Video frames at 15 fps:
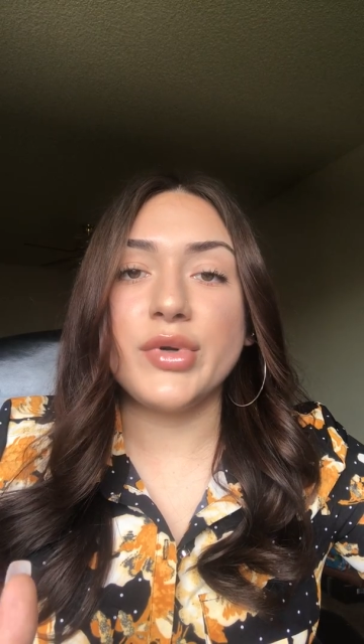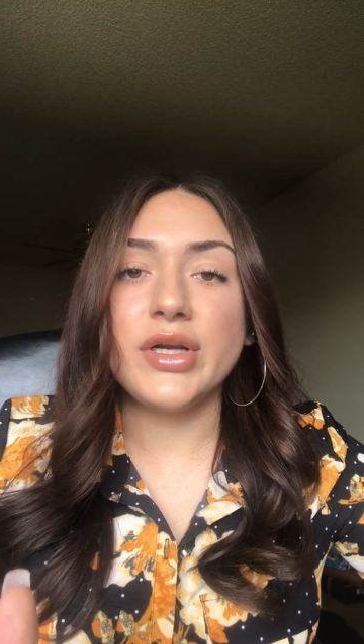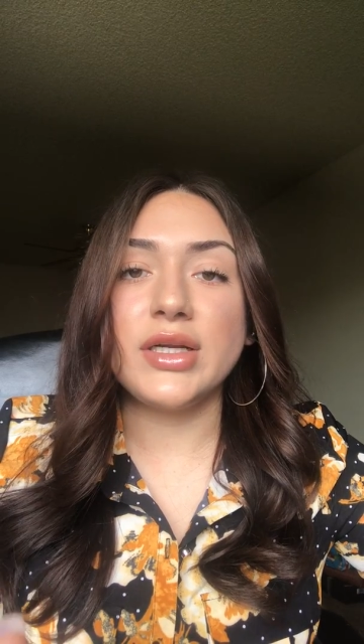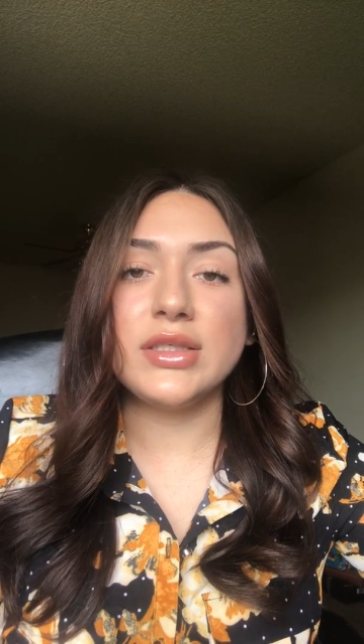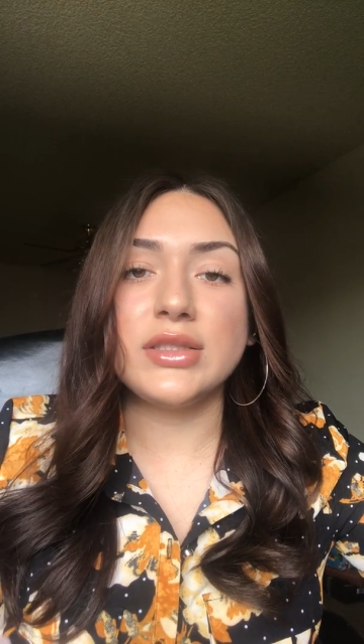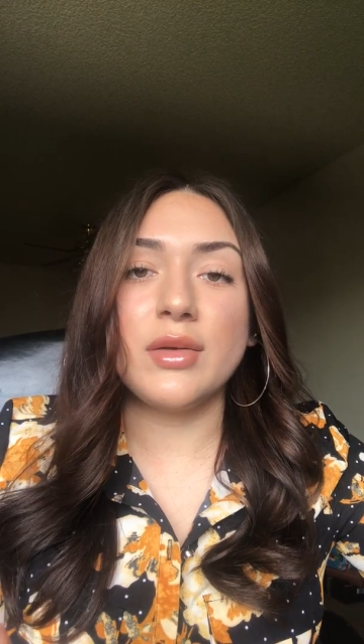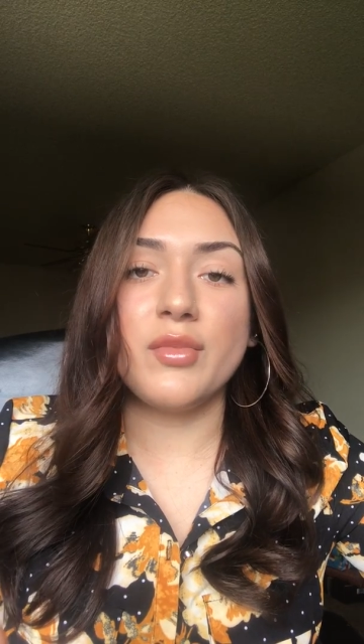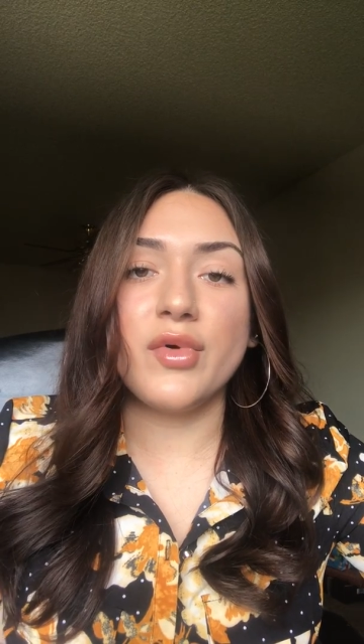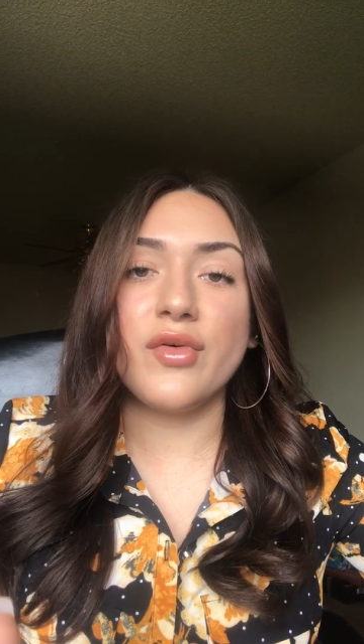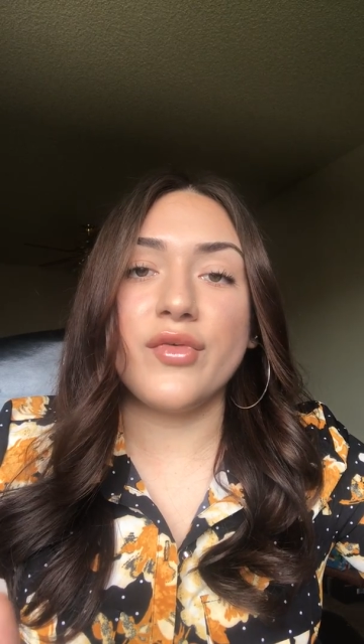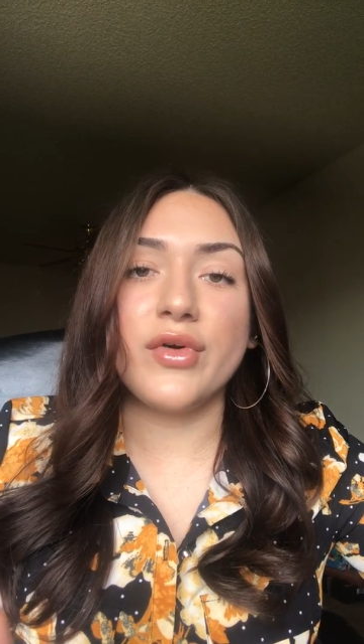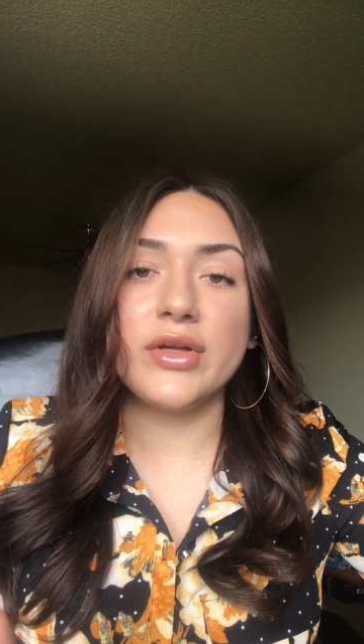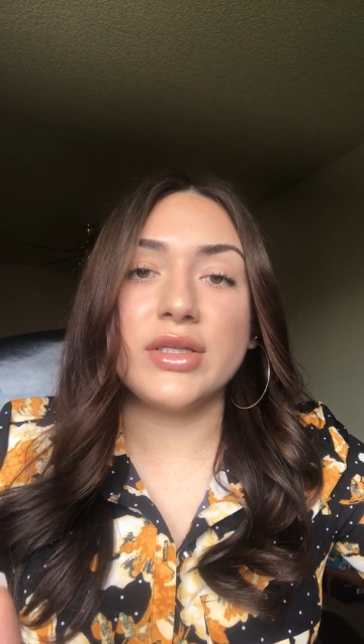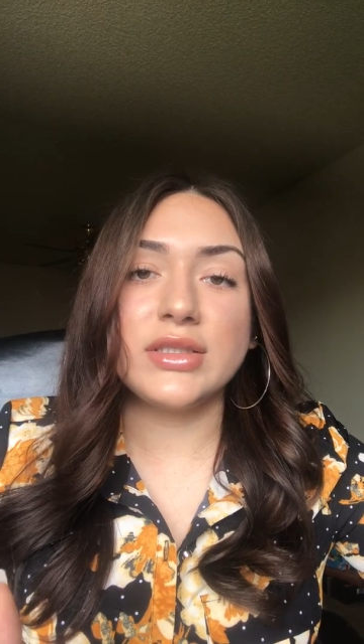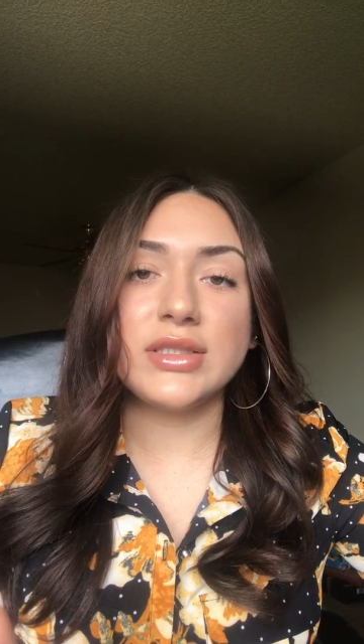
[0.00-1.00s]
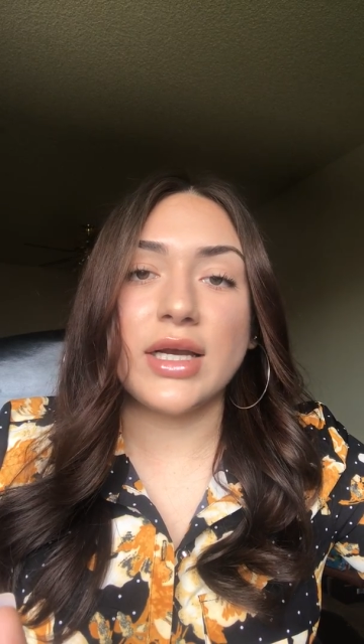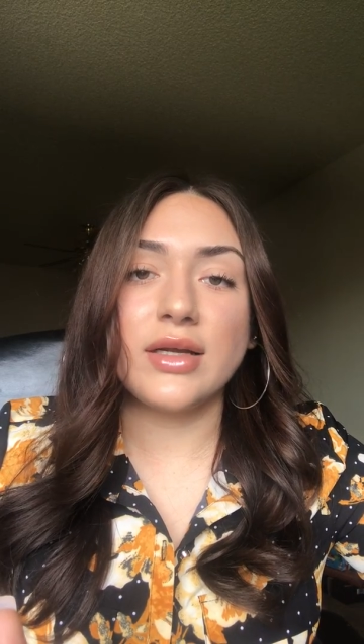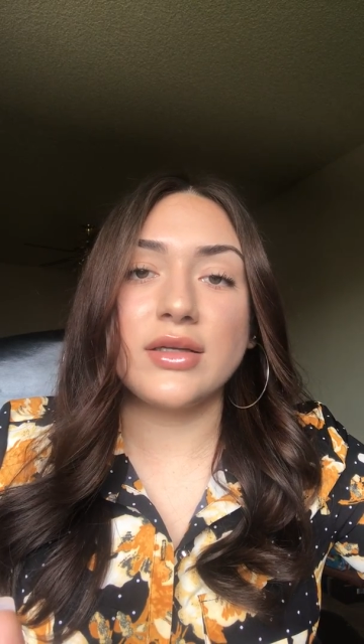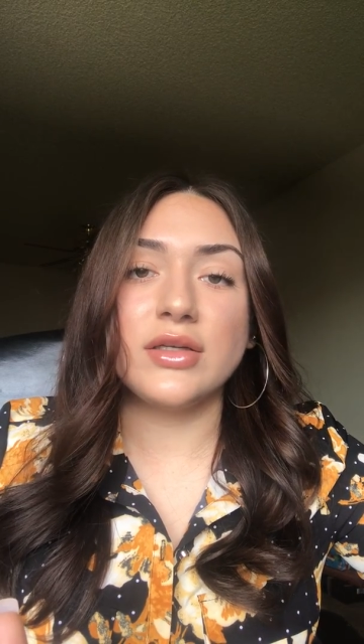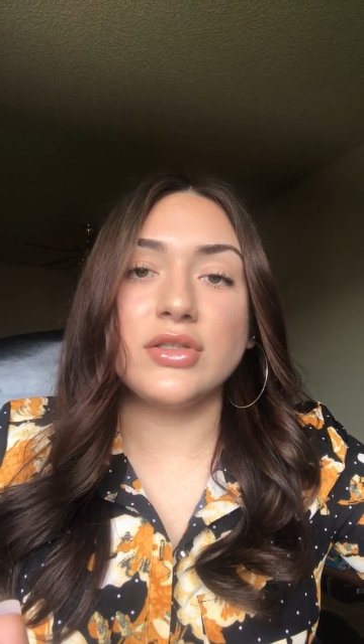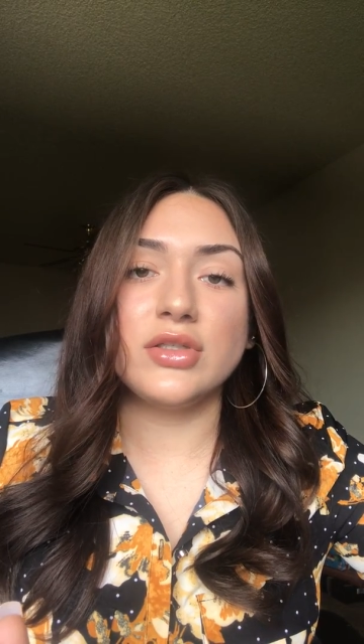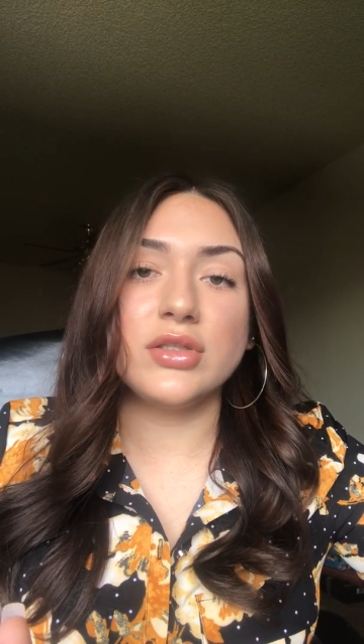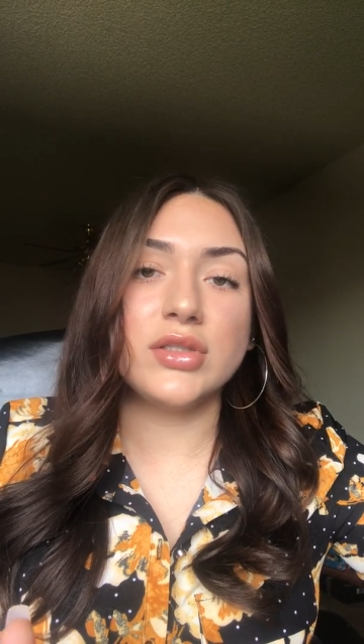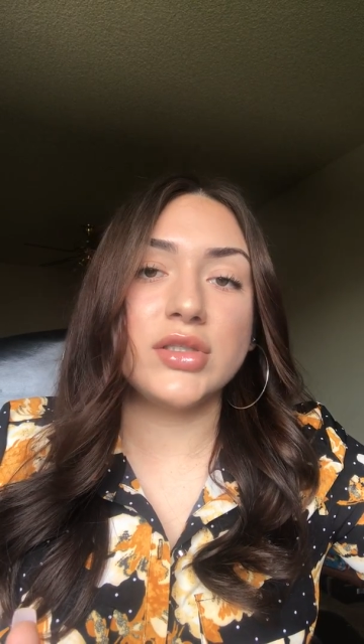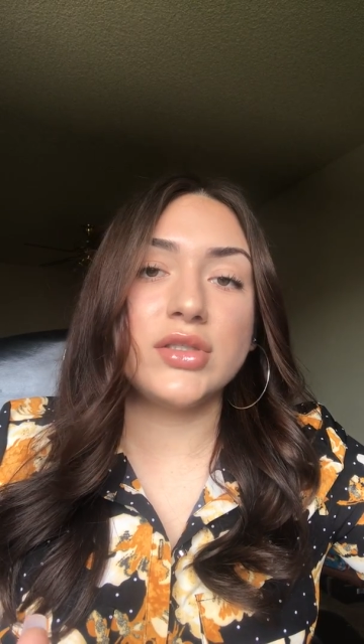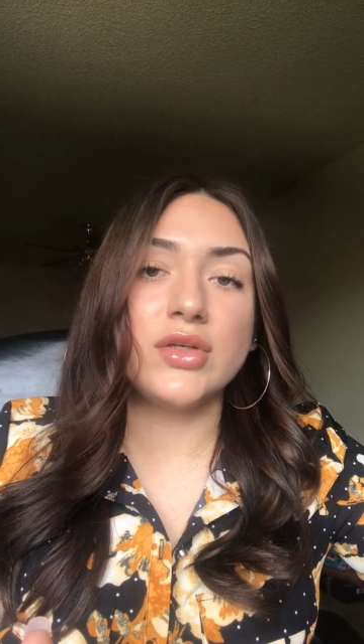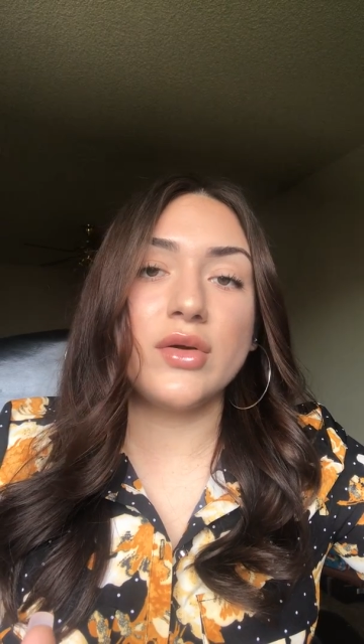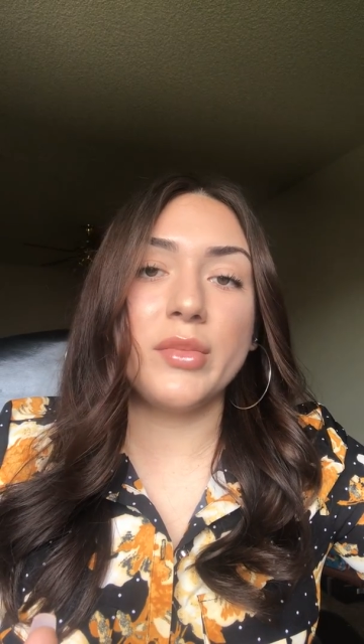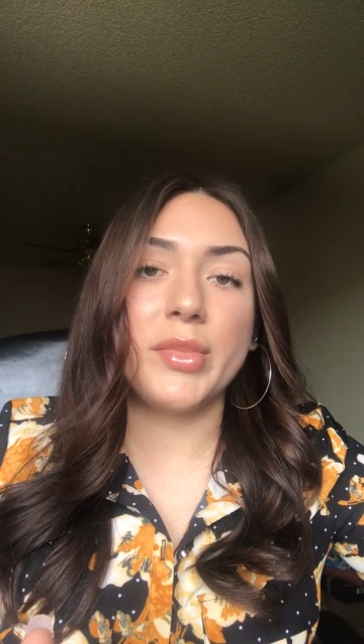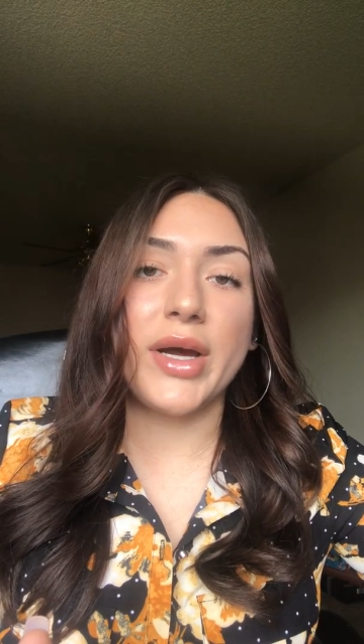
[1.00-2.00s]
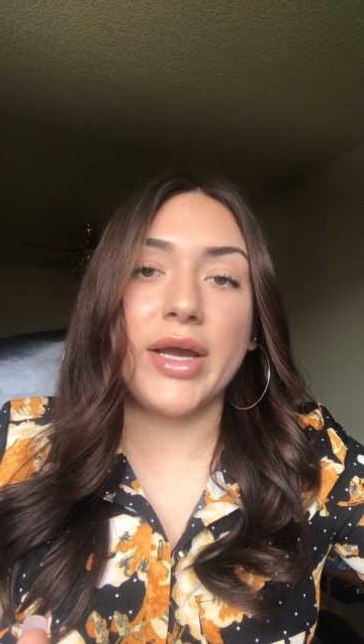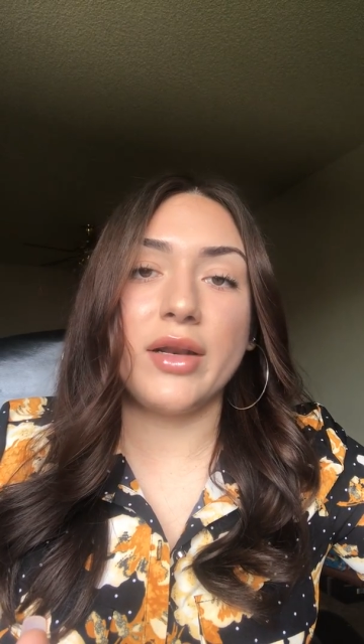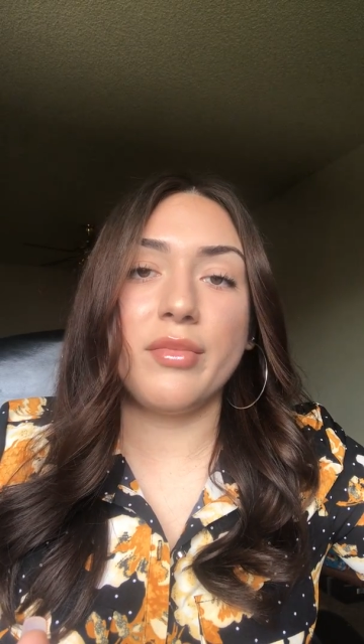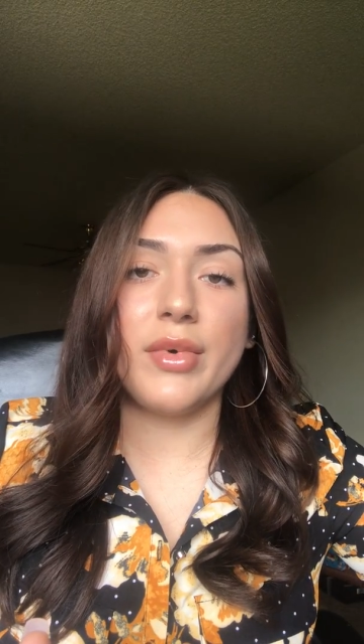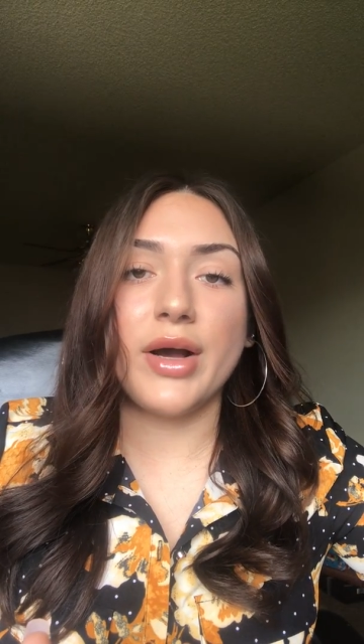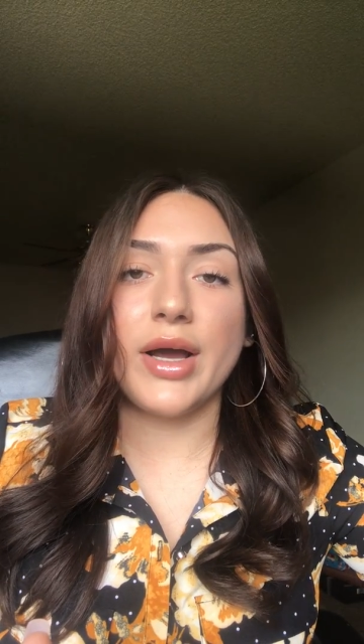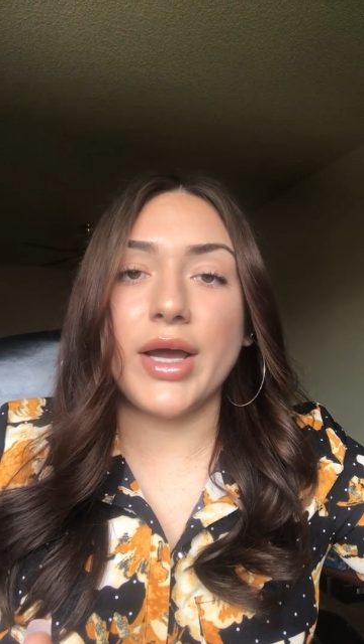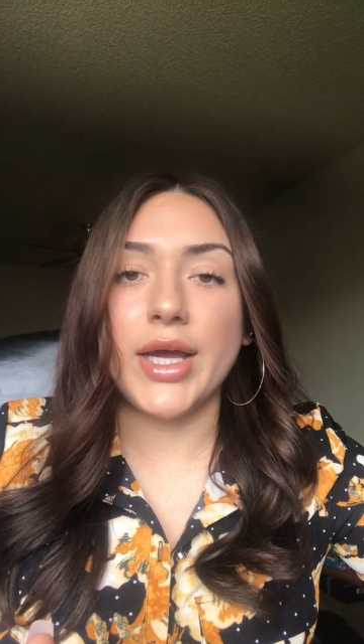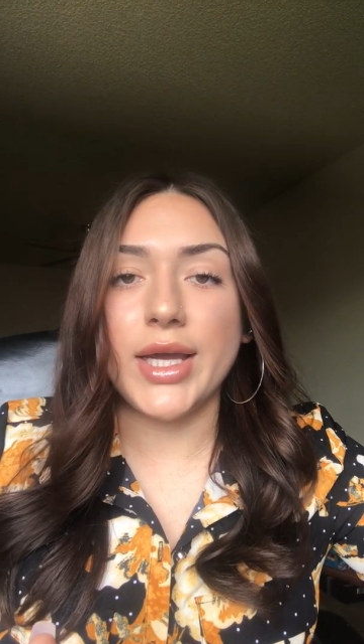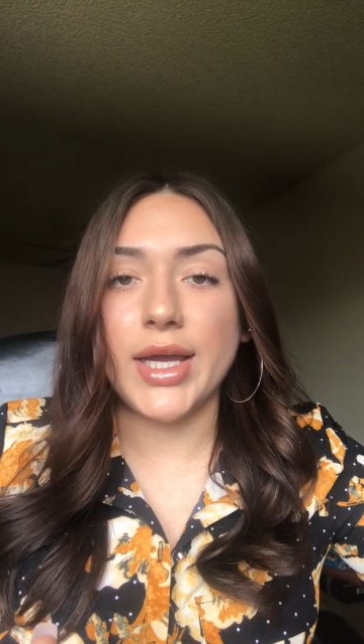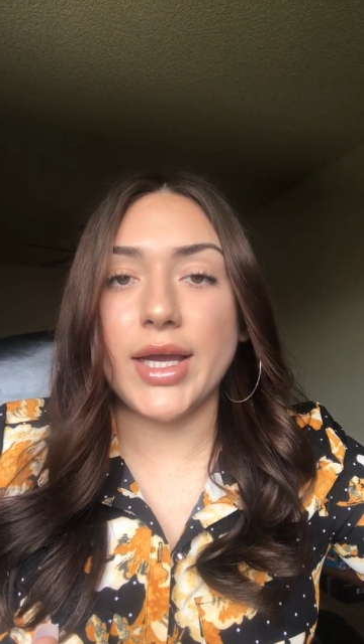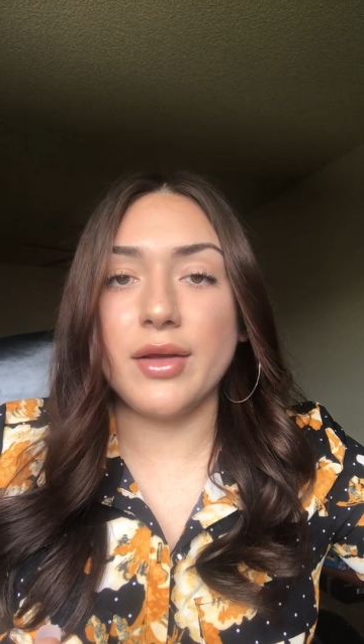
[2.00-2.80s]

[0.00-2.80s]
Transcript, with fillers: pretty simple for the technicians to abide by